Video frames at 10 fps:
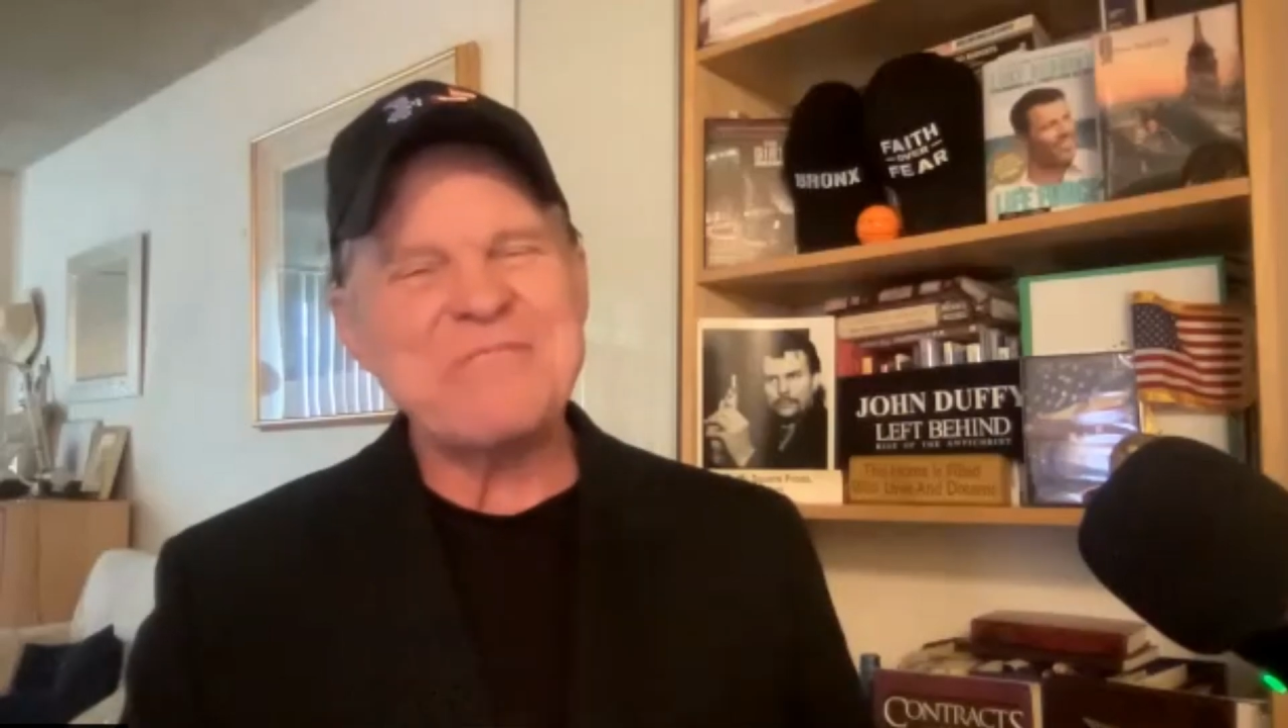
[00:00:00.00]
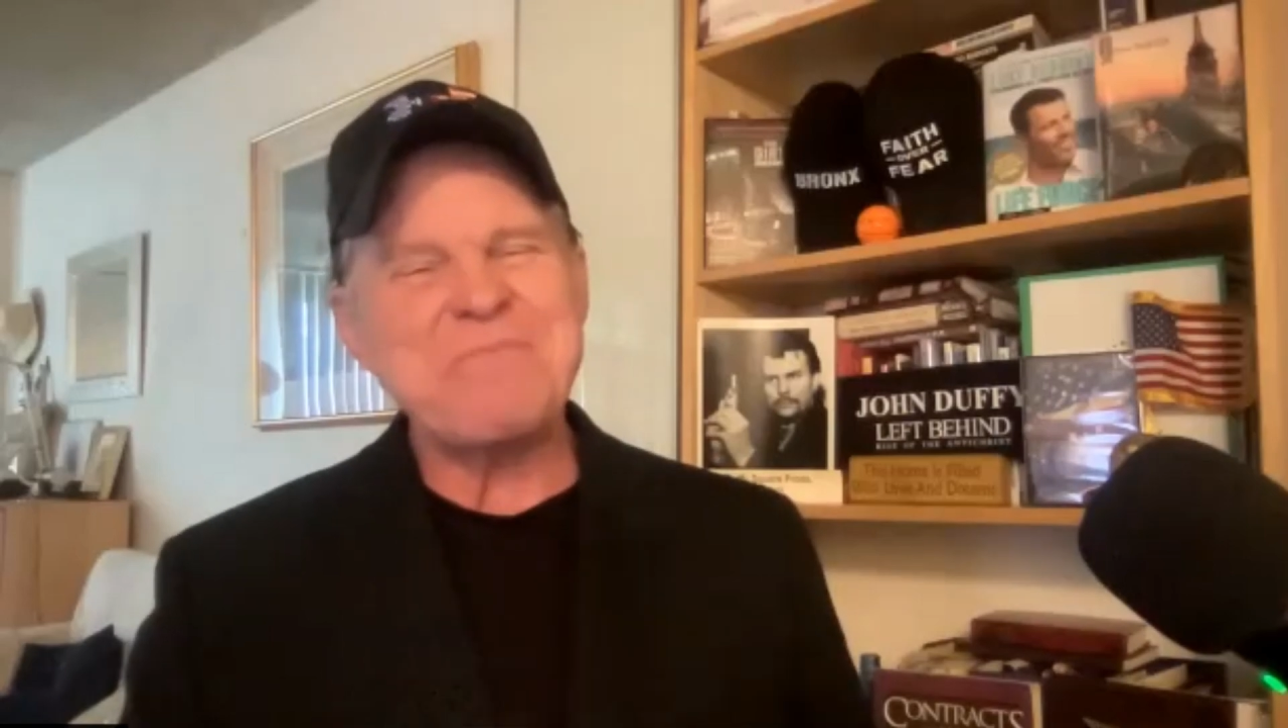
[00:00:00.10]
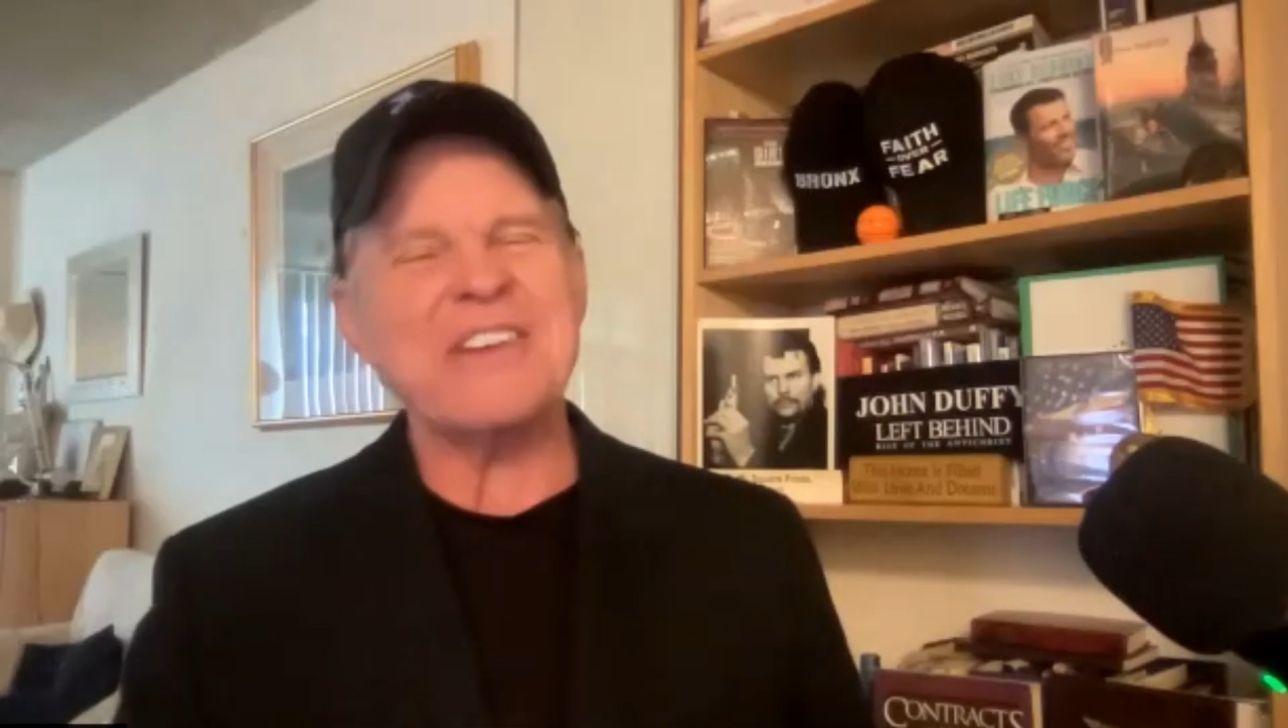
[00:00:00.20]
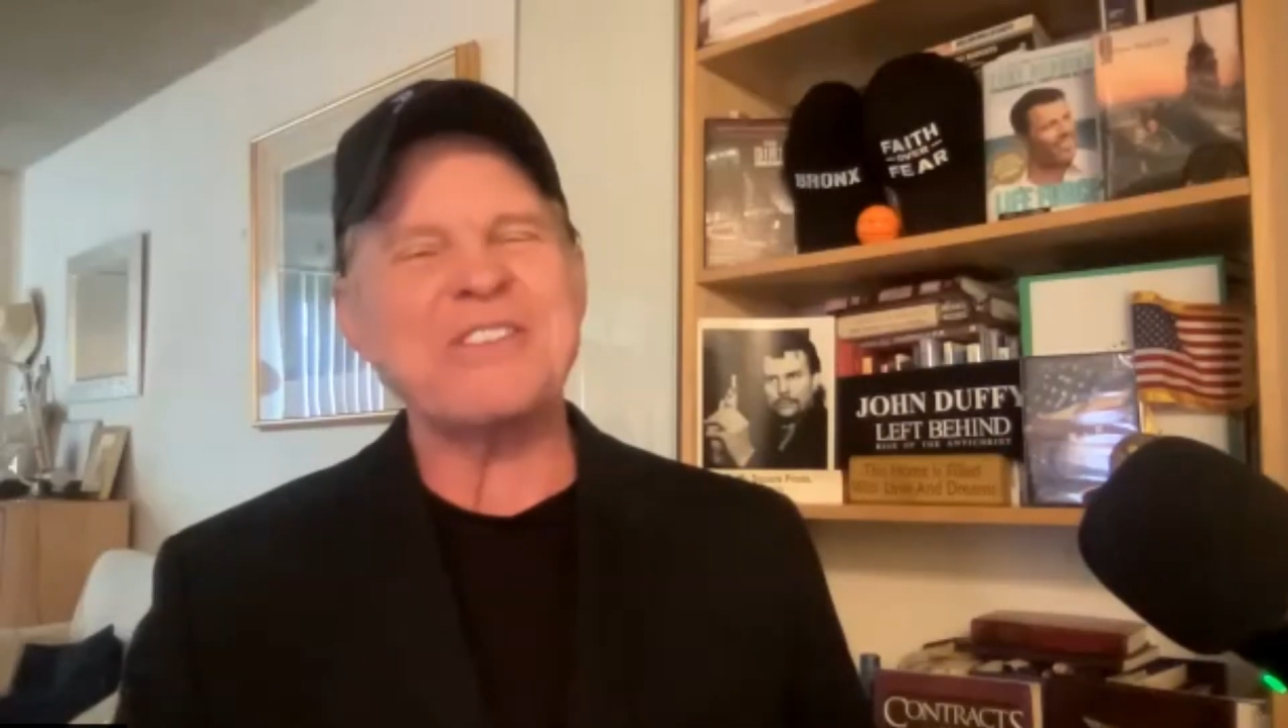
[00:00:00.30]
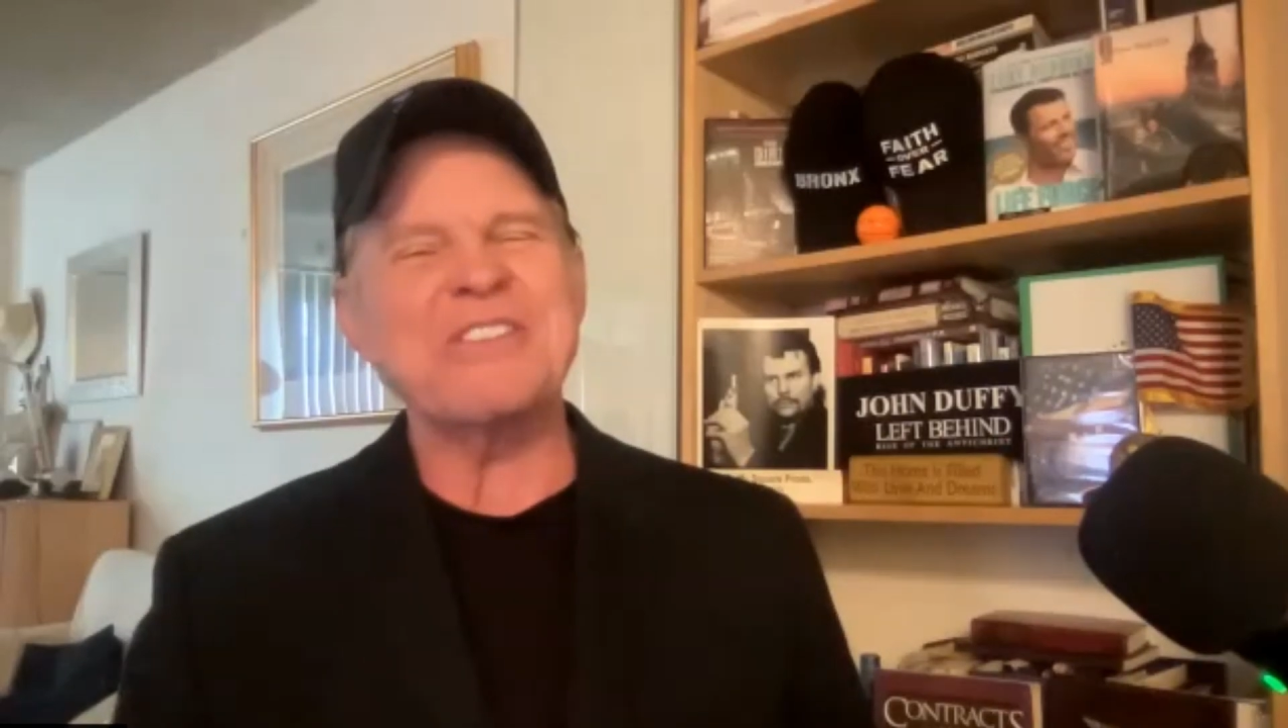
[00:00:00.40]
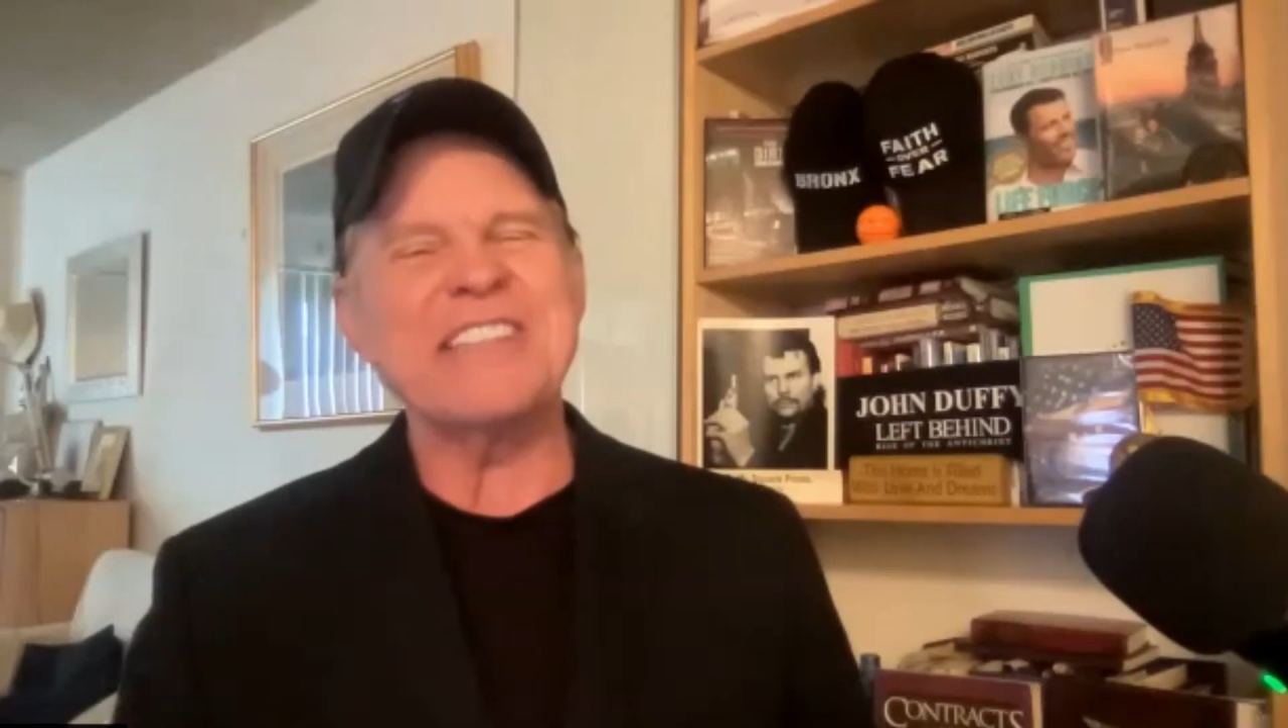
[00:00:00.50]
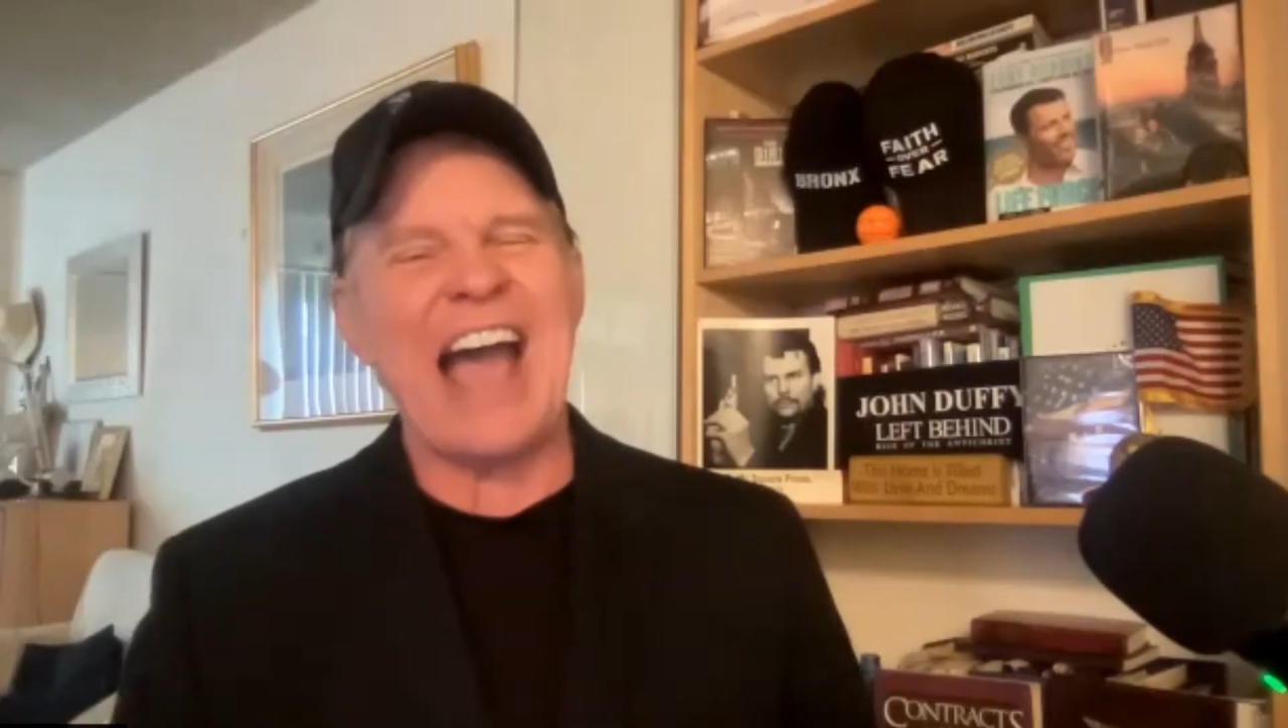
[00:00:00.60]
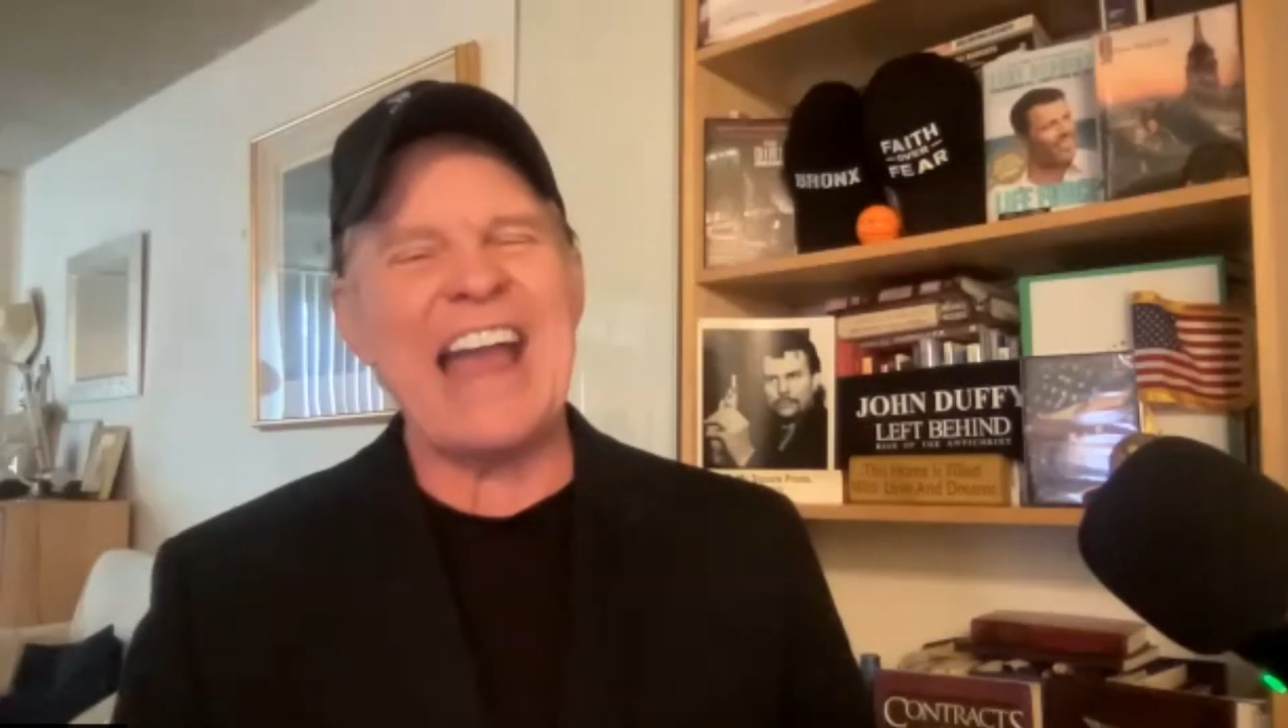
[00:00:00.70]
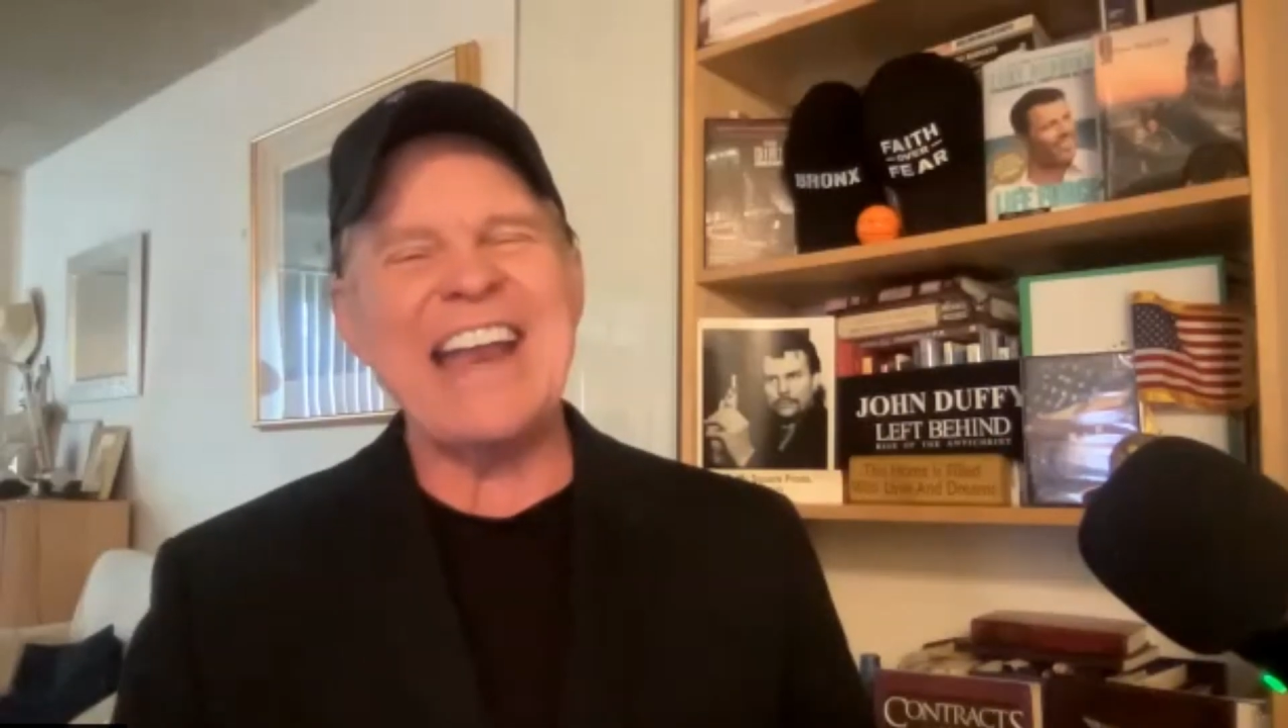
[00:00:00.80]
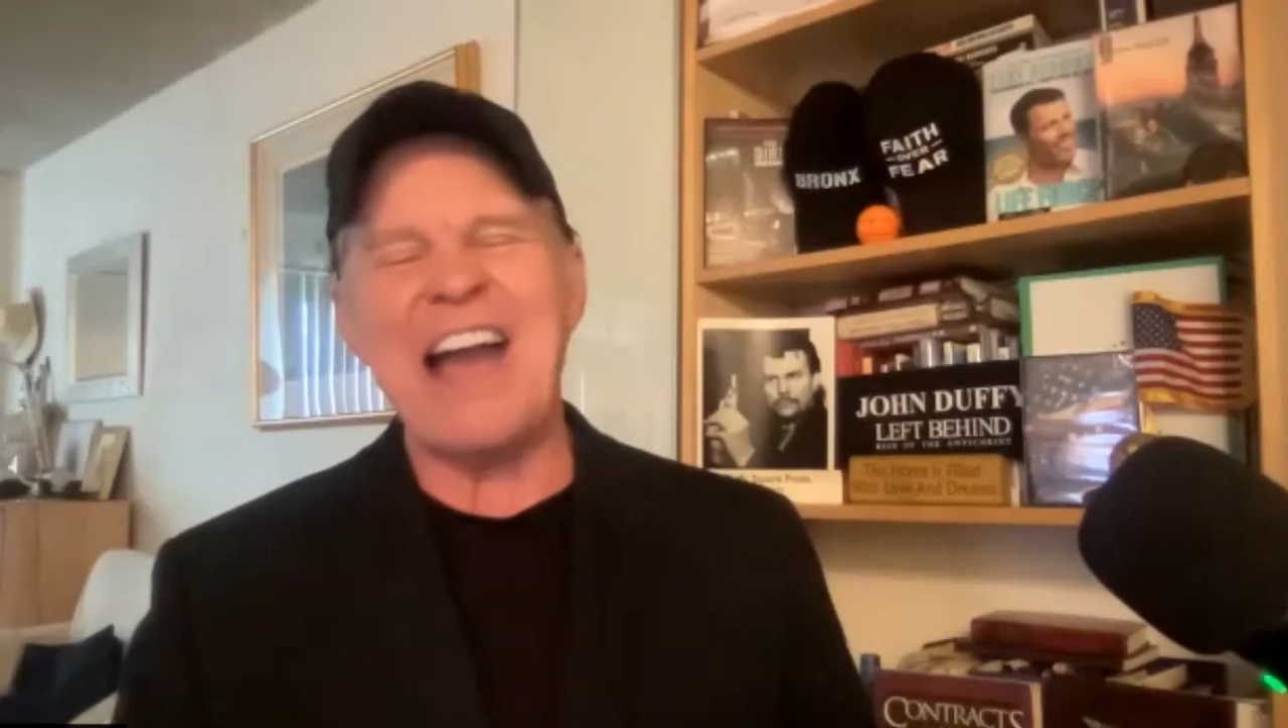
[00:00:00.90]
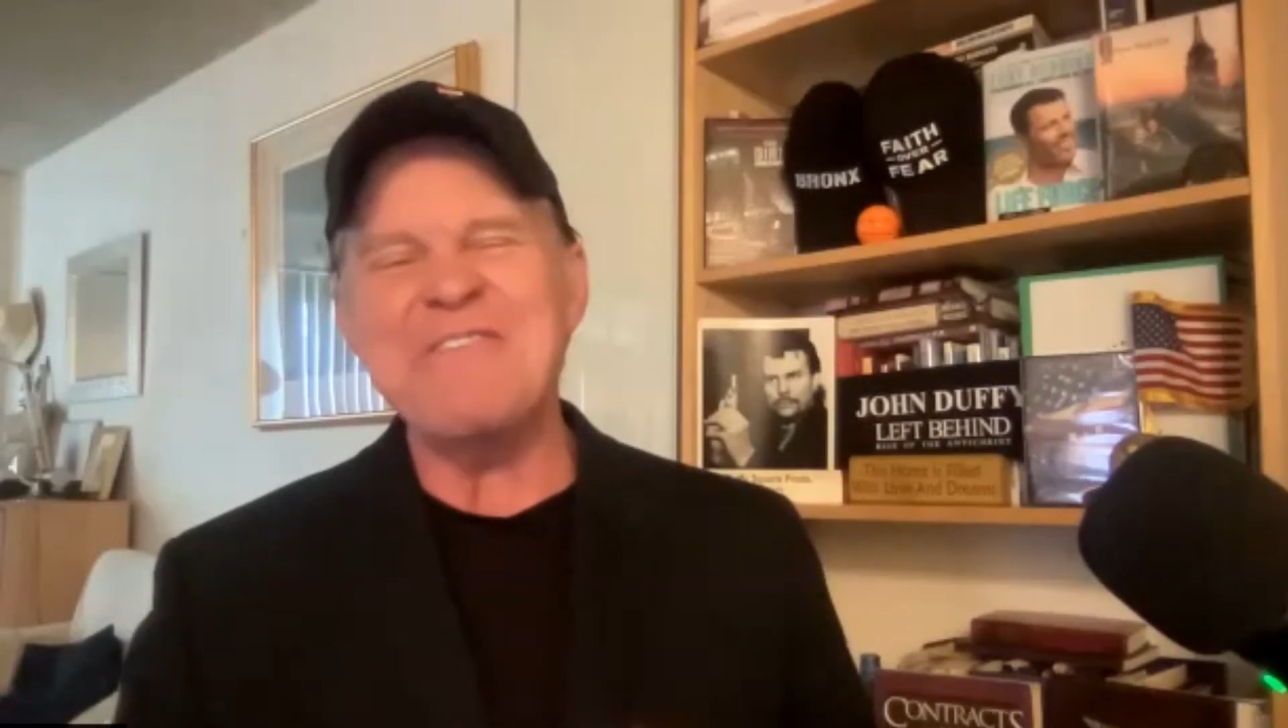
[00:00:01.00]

special night,